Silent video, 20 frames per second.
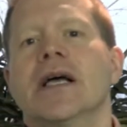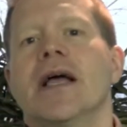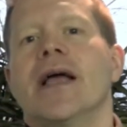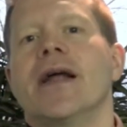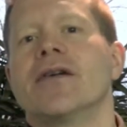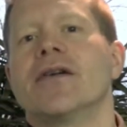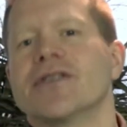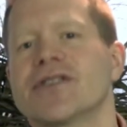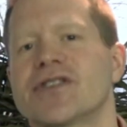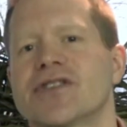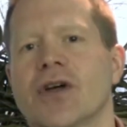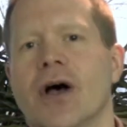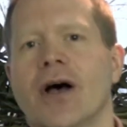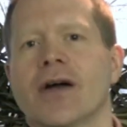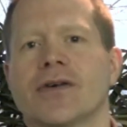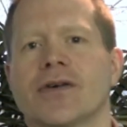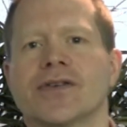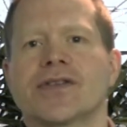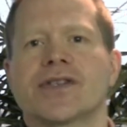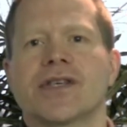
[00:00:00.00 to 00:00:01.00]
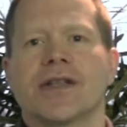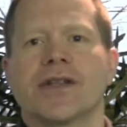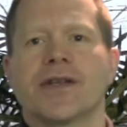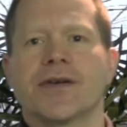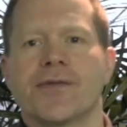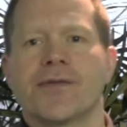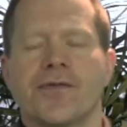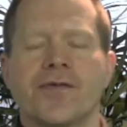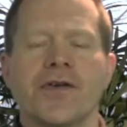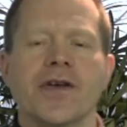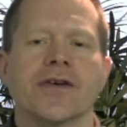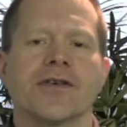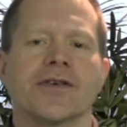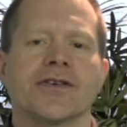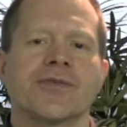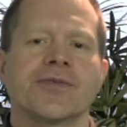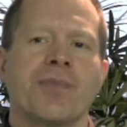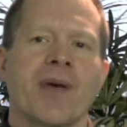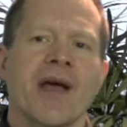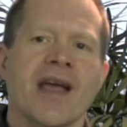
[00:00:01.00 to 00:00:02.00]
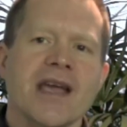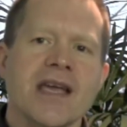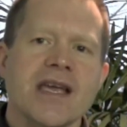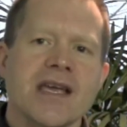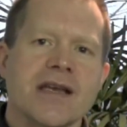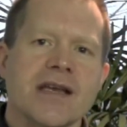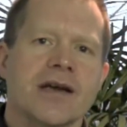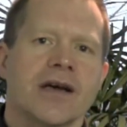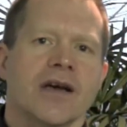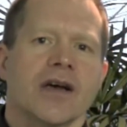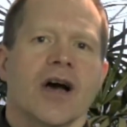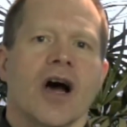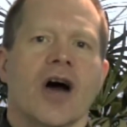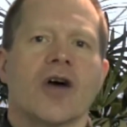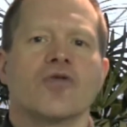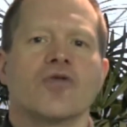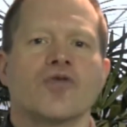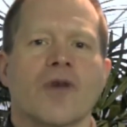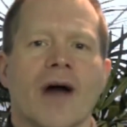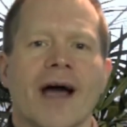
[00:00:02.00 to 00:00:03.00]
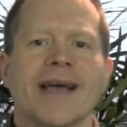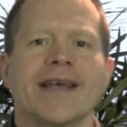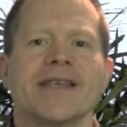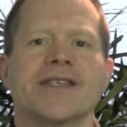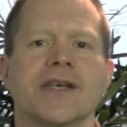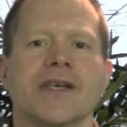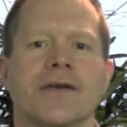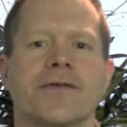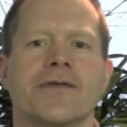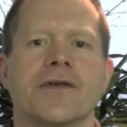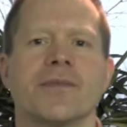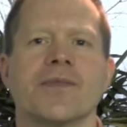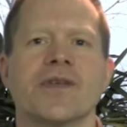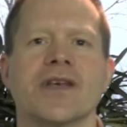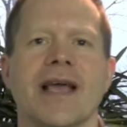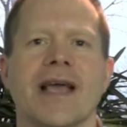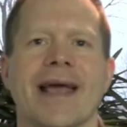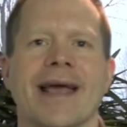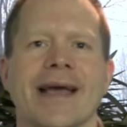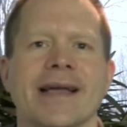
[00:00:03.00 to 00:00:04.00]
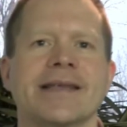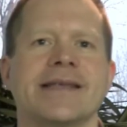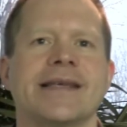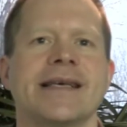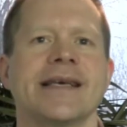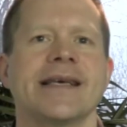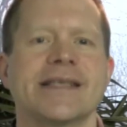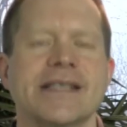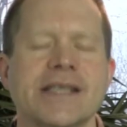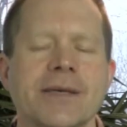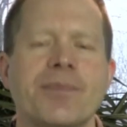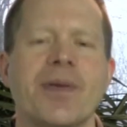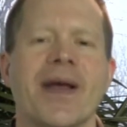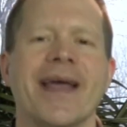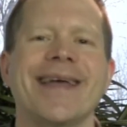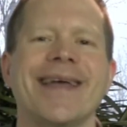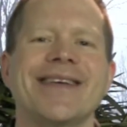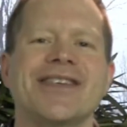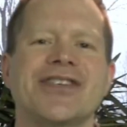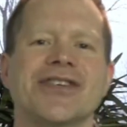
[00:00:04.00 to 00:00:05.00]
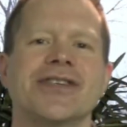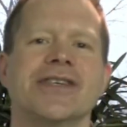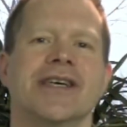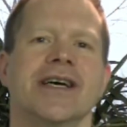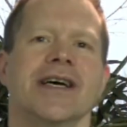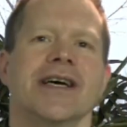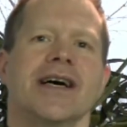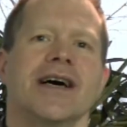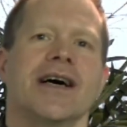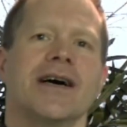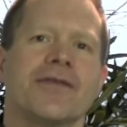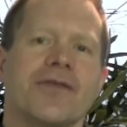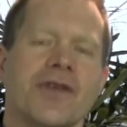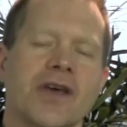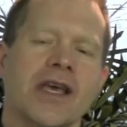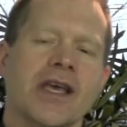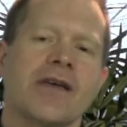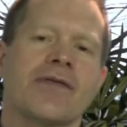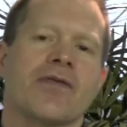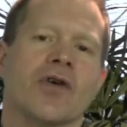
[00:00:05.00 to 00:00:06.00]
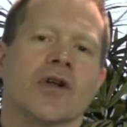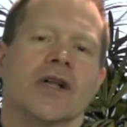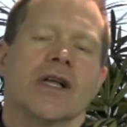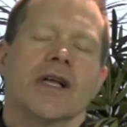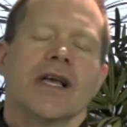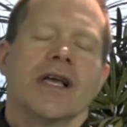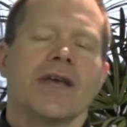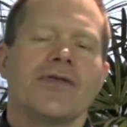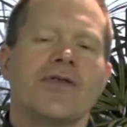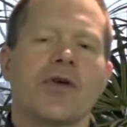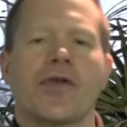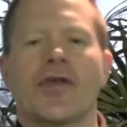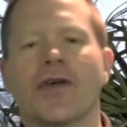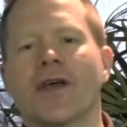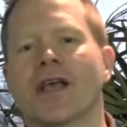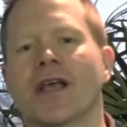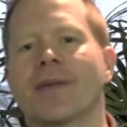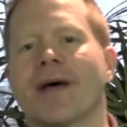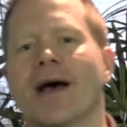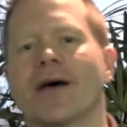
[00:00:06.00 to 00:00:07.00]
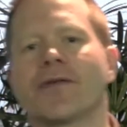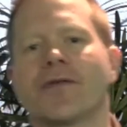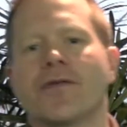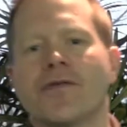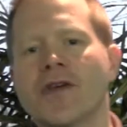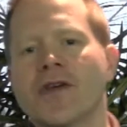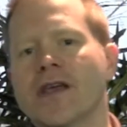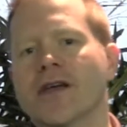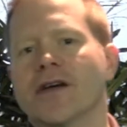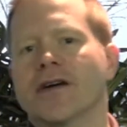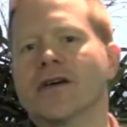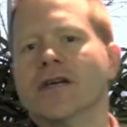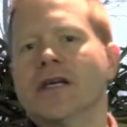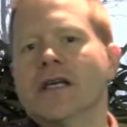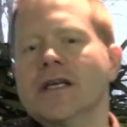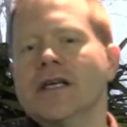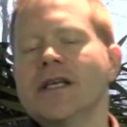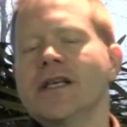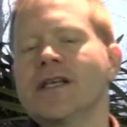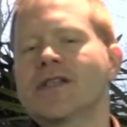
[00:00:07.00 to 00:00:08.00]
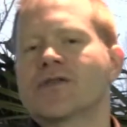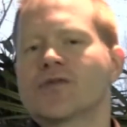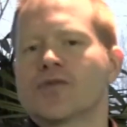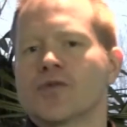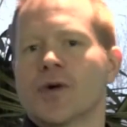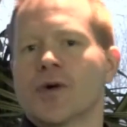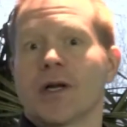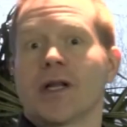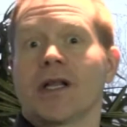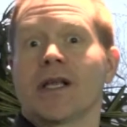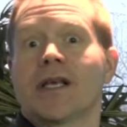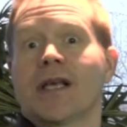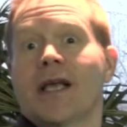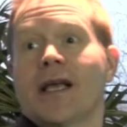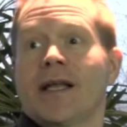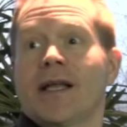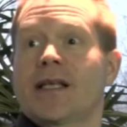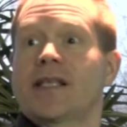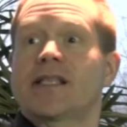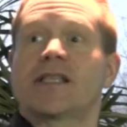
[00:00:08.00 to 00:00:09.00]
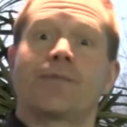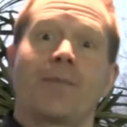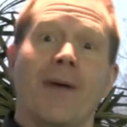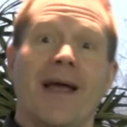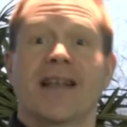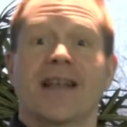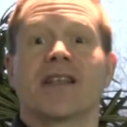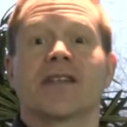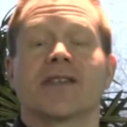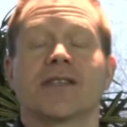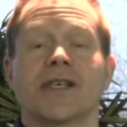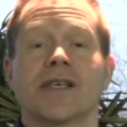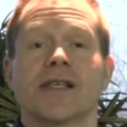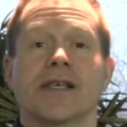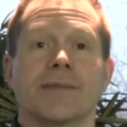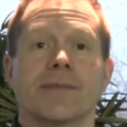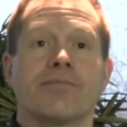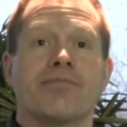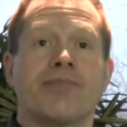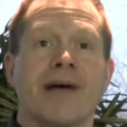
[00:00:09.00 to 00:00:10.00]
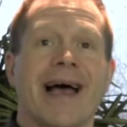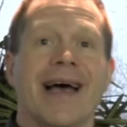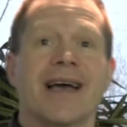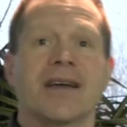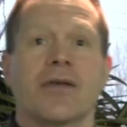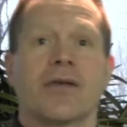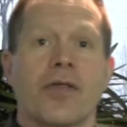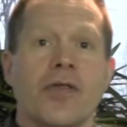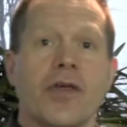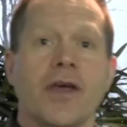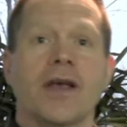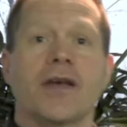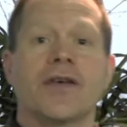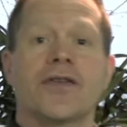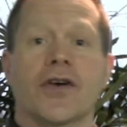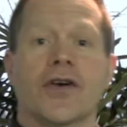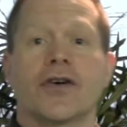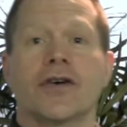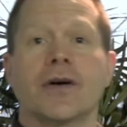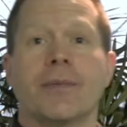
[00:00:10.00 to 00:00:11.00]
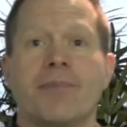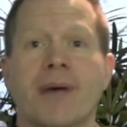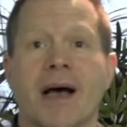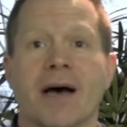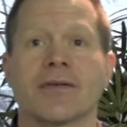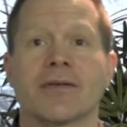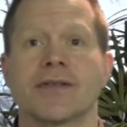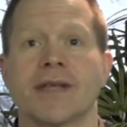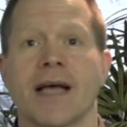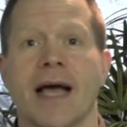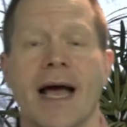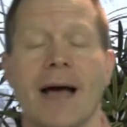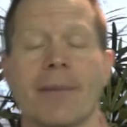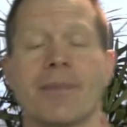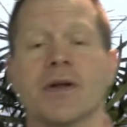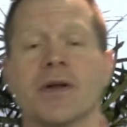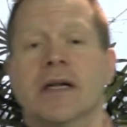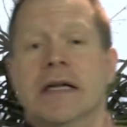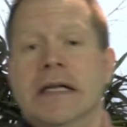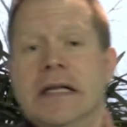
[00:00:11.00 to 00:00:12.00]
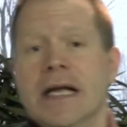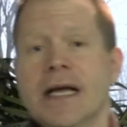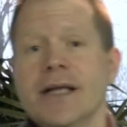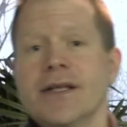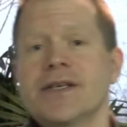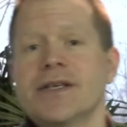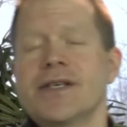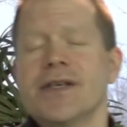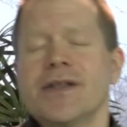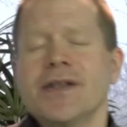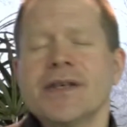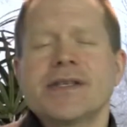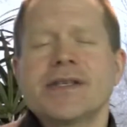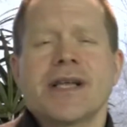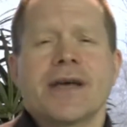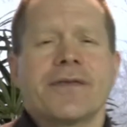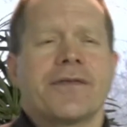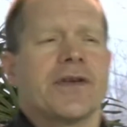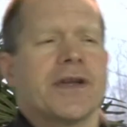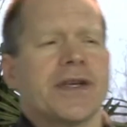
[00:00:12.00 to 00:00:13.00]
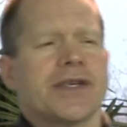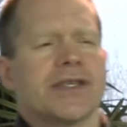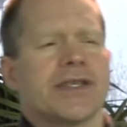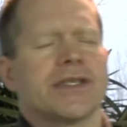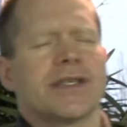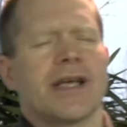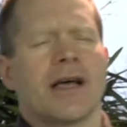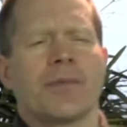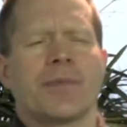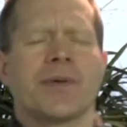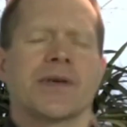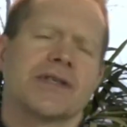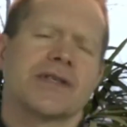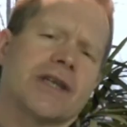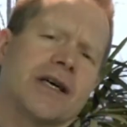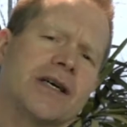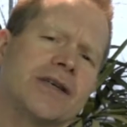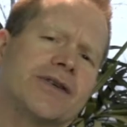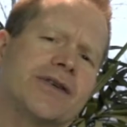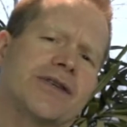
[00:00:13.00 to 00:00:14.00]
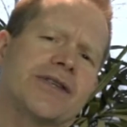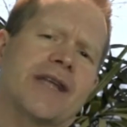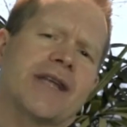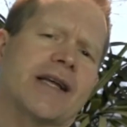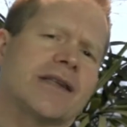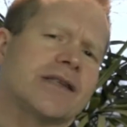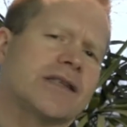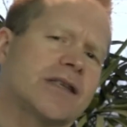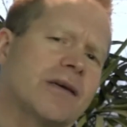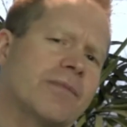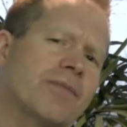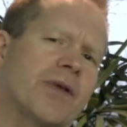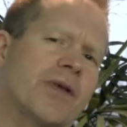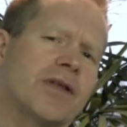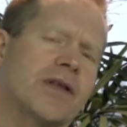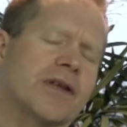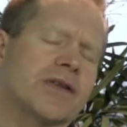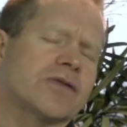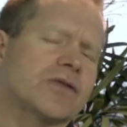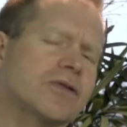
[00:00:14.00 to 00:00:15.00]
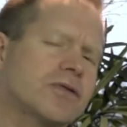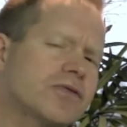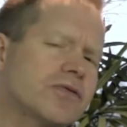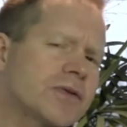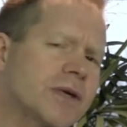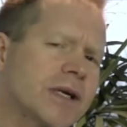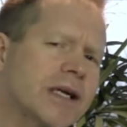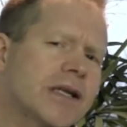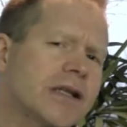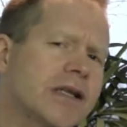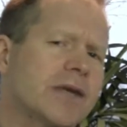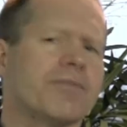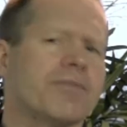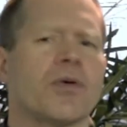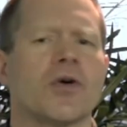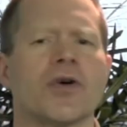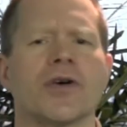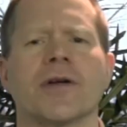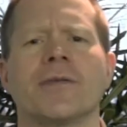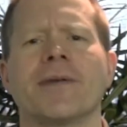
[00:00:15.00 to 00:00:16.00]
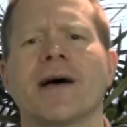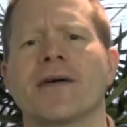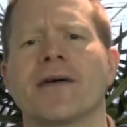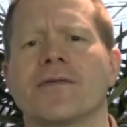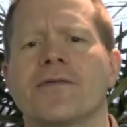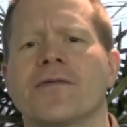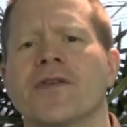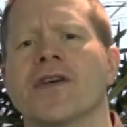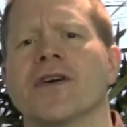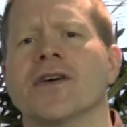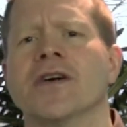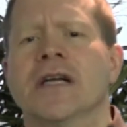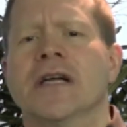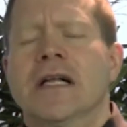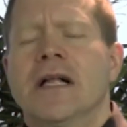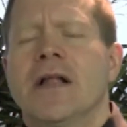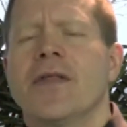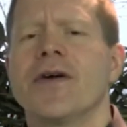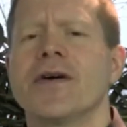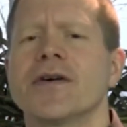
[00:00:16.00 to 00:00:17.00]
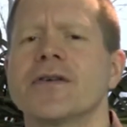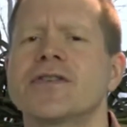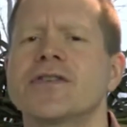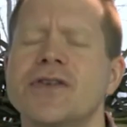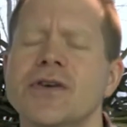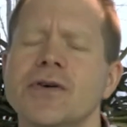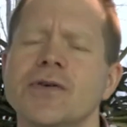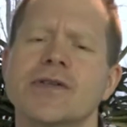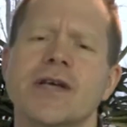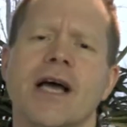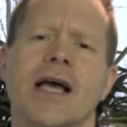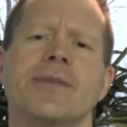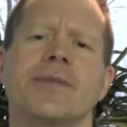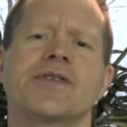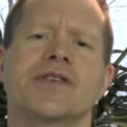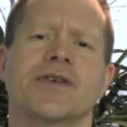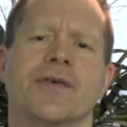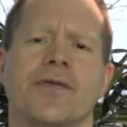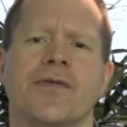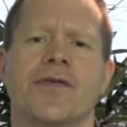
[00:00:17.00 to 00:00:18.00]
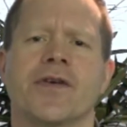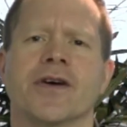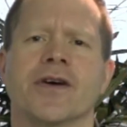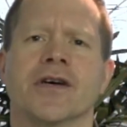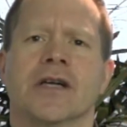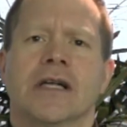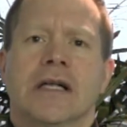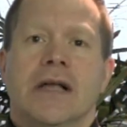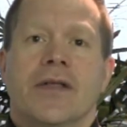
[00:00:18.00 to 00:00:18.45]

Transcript: Aristotle said that fear is pain arising from the anticipation of evil. If you think about fear, it's really an expectancy that bad things are about to happen. And you see, these definitions help us to understand something that's critically important about fear. There are two types of fear.